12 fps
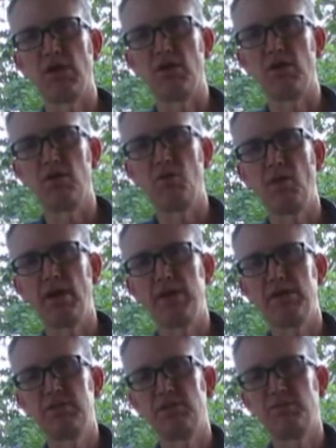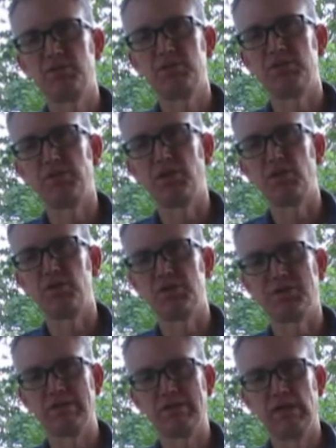all the way to the Pacific
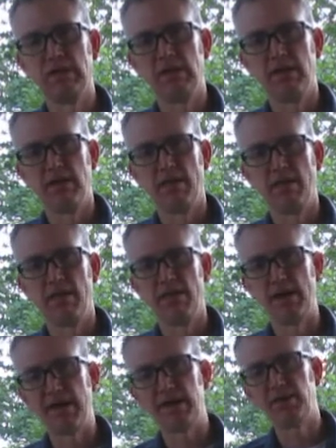Ocean, that